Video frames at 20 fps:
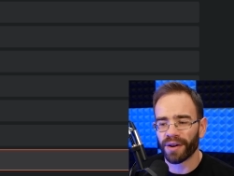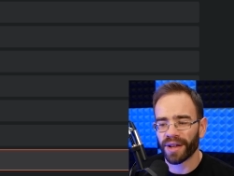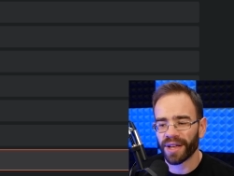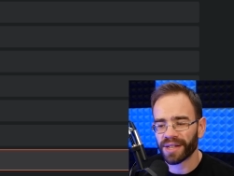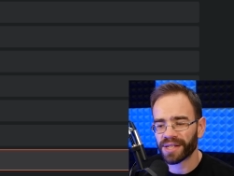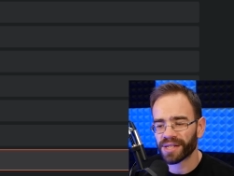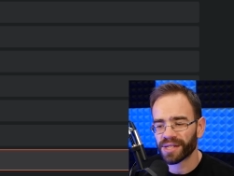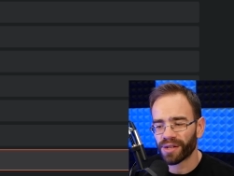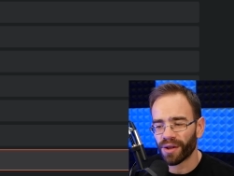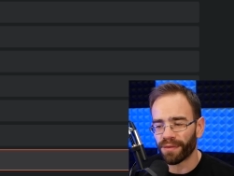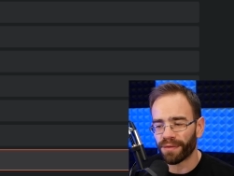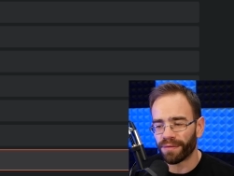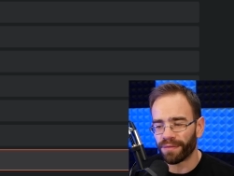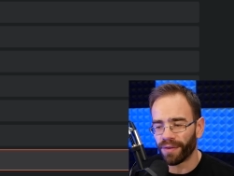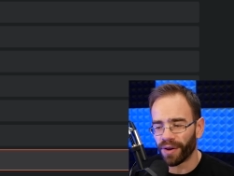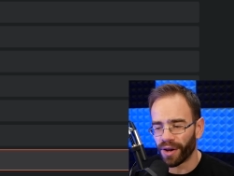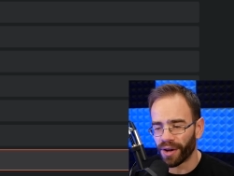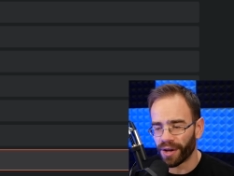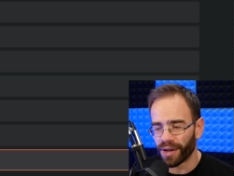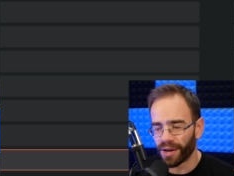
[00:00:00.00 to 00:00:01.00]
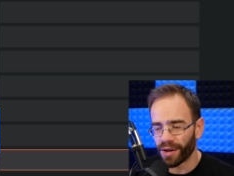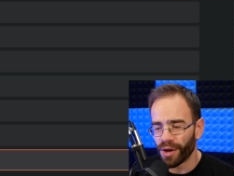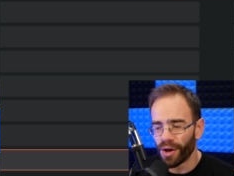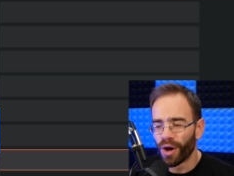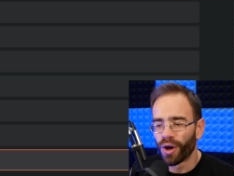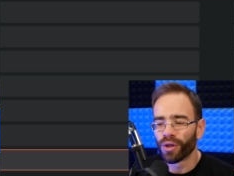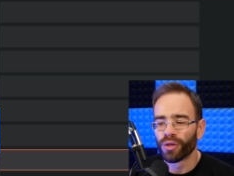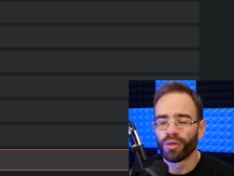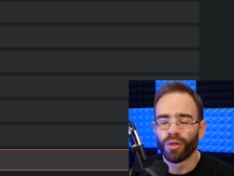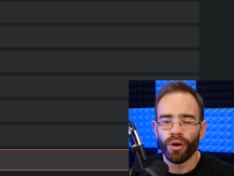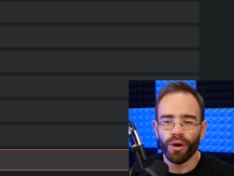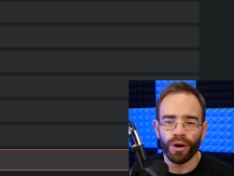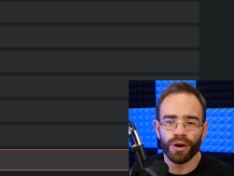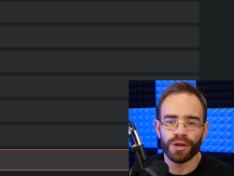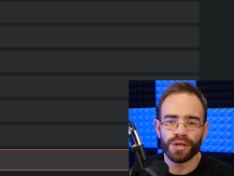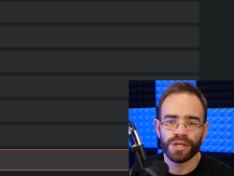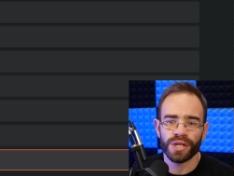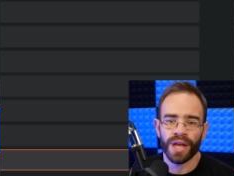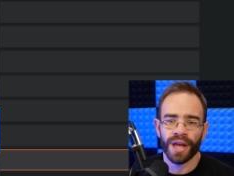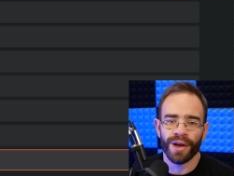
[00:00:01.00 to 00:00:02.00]
It's just a fun,
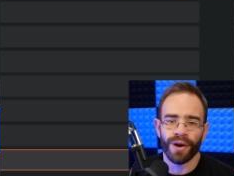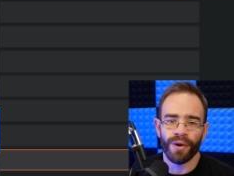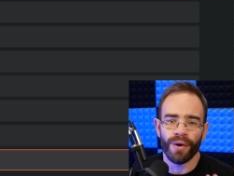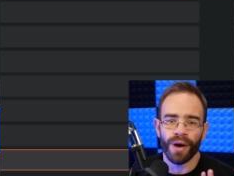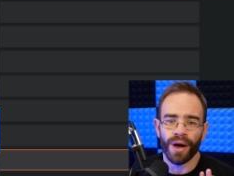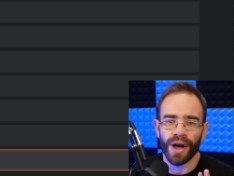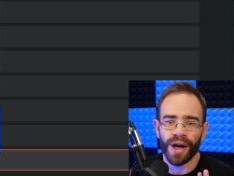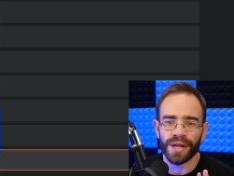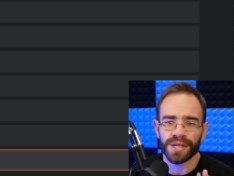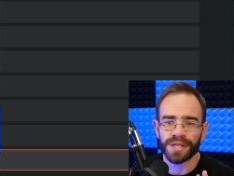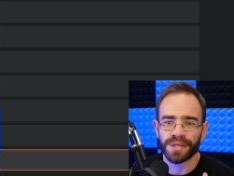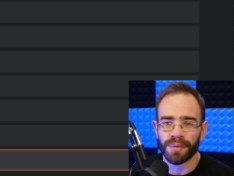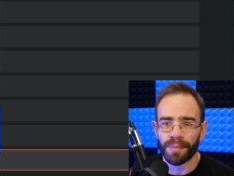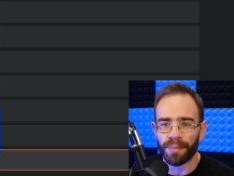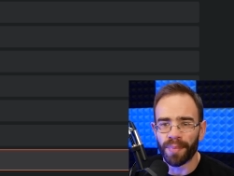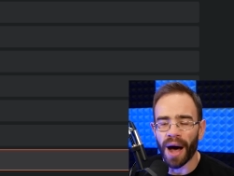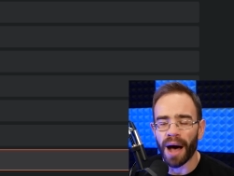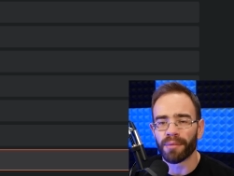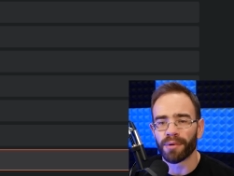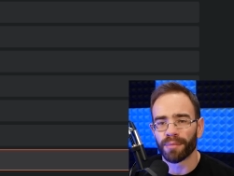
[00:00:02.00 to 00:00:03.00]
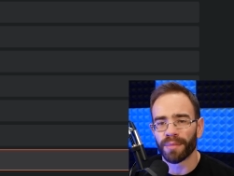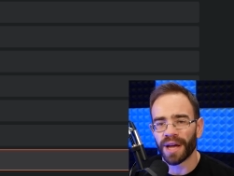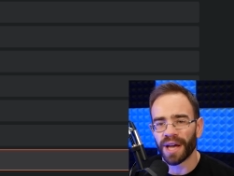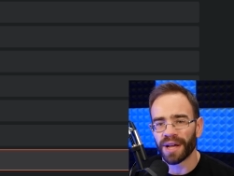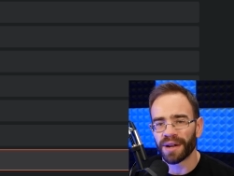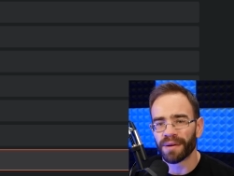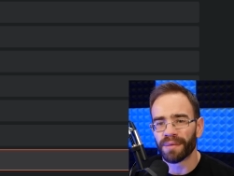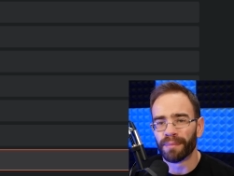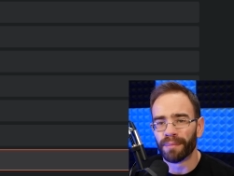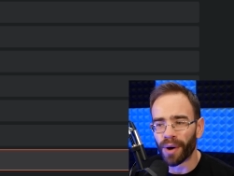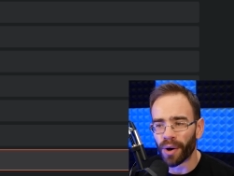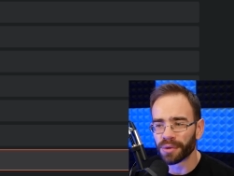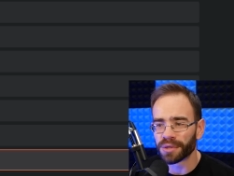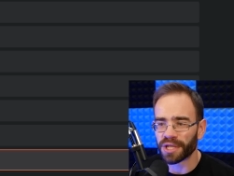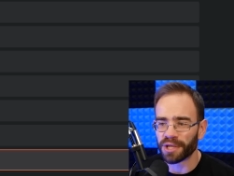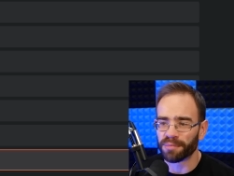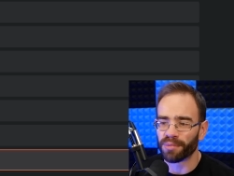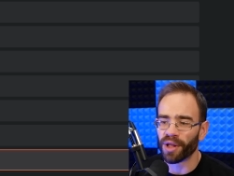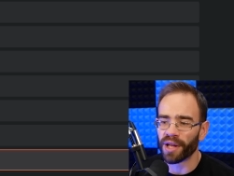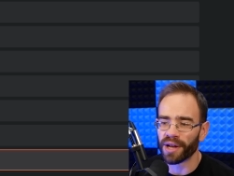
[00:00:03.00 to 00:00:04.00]
large-scale uh, Bomberman
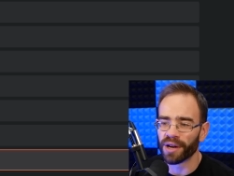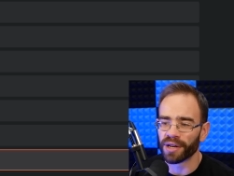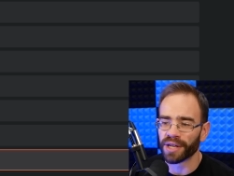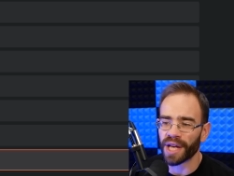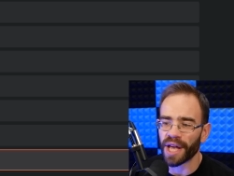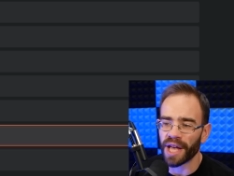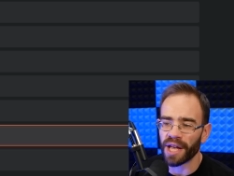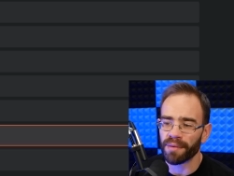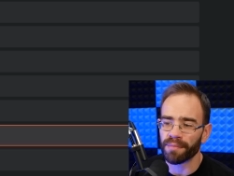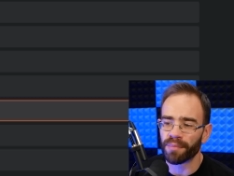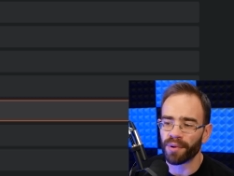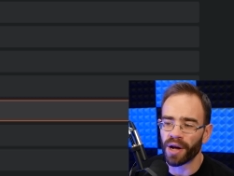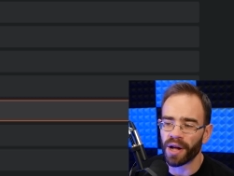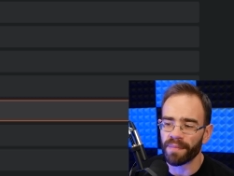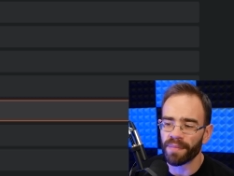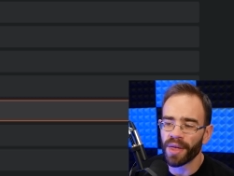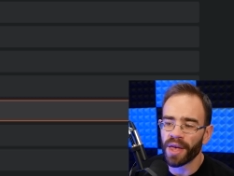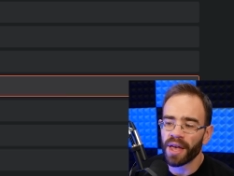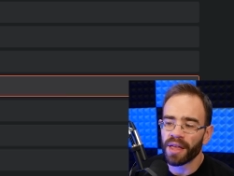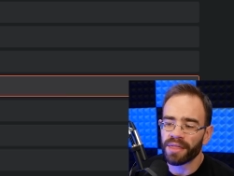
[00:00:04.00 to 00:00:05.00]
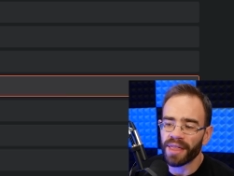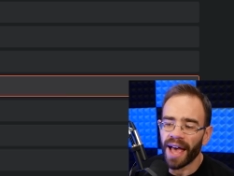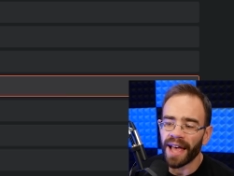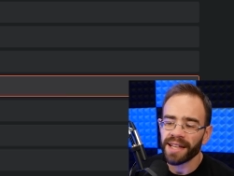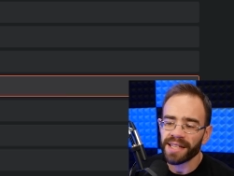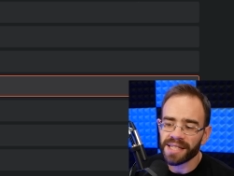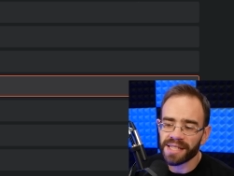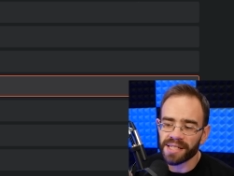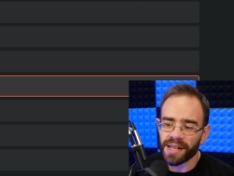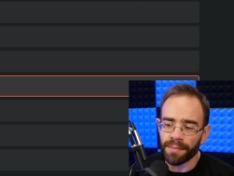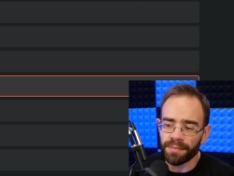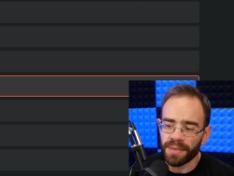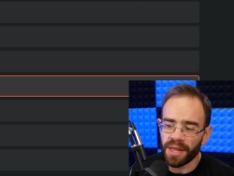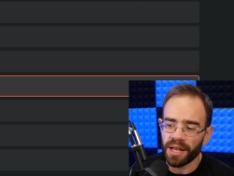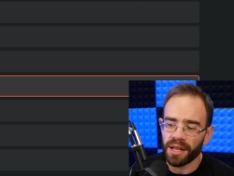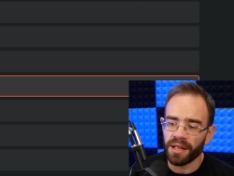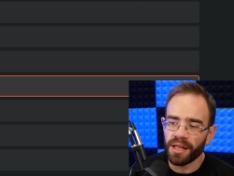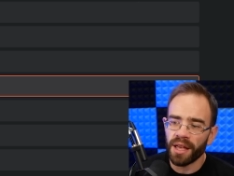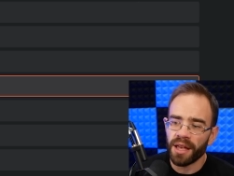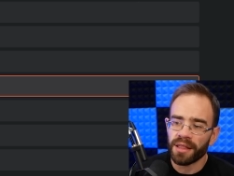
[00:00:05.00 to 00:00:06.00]
multiplayer game, but that's
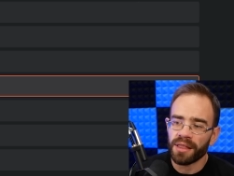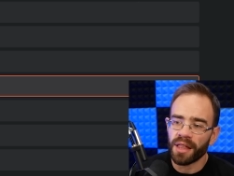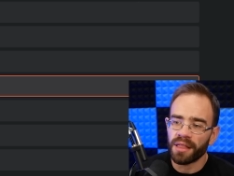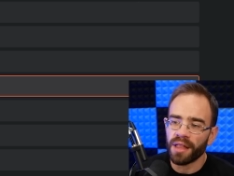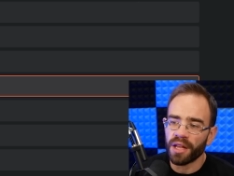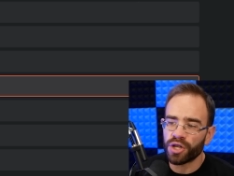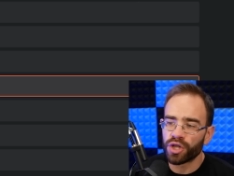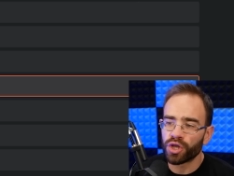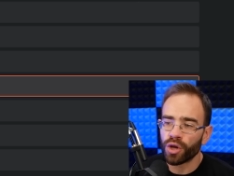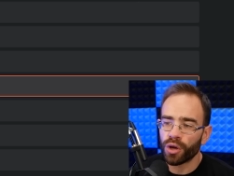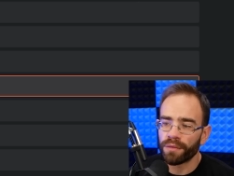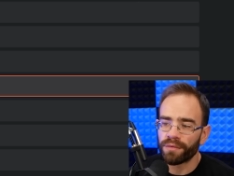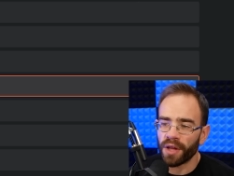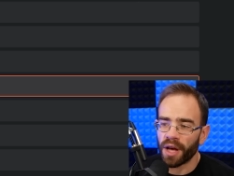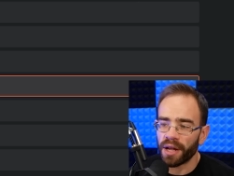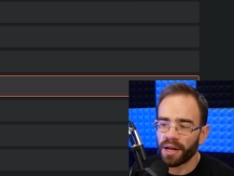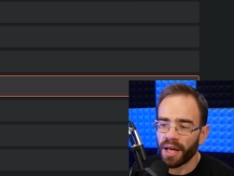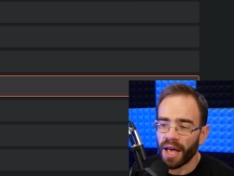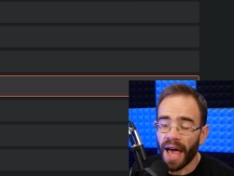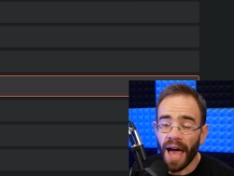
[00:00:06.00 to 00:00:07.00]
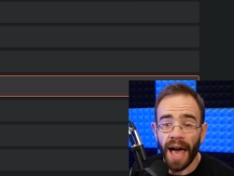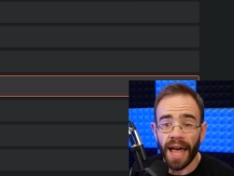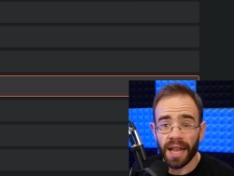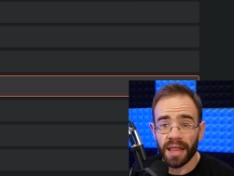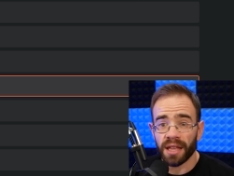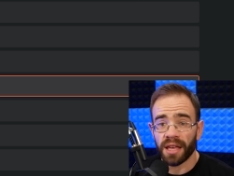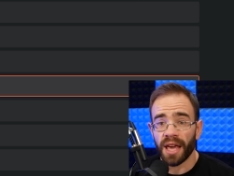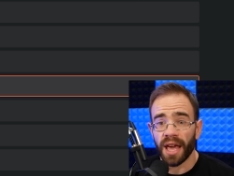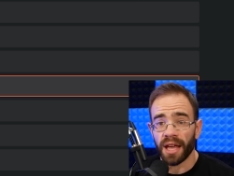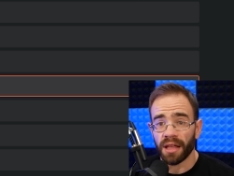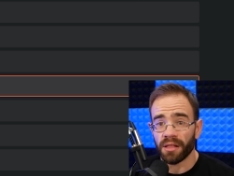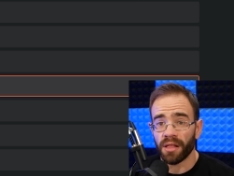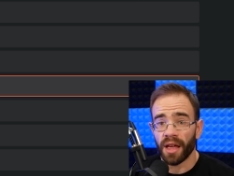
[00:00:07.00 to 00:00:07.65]
something that they should have done out of the gate.